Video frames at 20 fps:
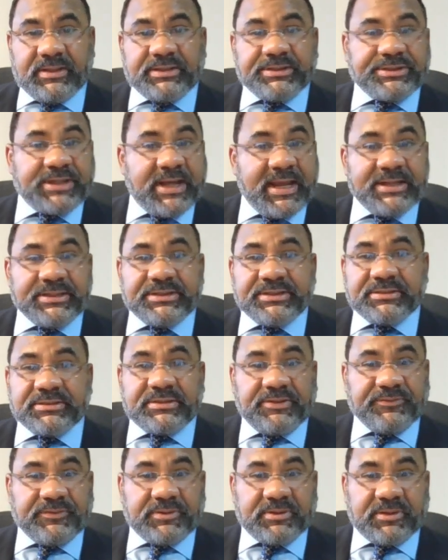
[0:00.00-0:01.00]
Change is
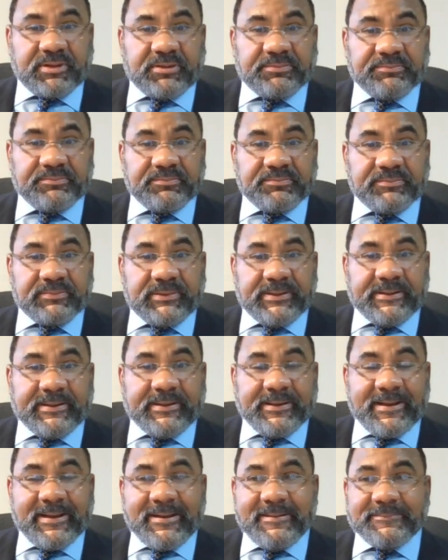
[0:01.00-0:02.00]
difficult.
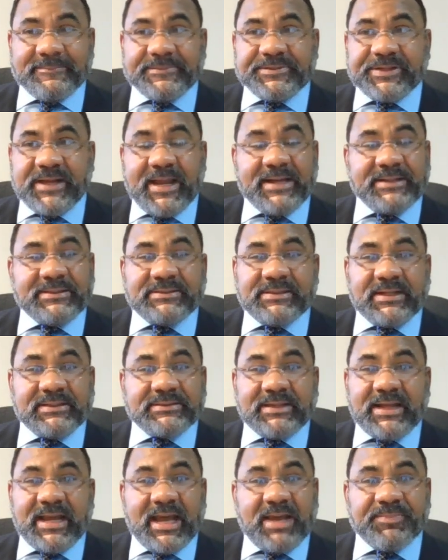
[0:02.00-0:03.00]
Change
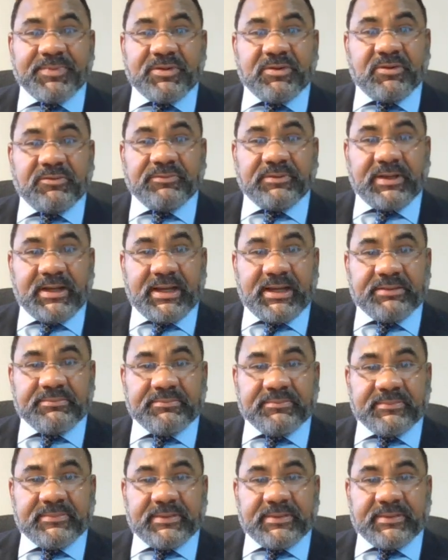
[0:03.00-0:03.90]
doesn't happen overnight.